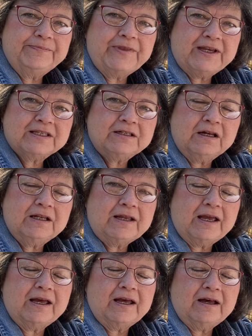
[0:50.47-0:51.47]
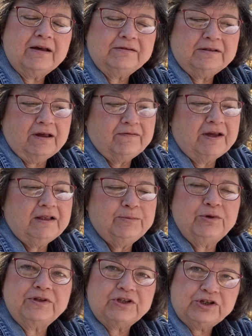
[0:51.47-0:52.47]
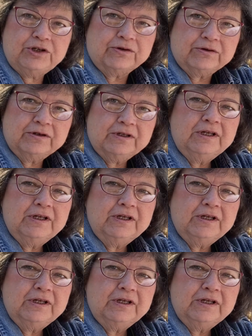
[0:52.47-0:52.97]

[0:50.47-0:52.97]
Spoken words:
that's not available this year.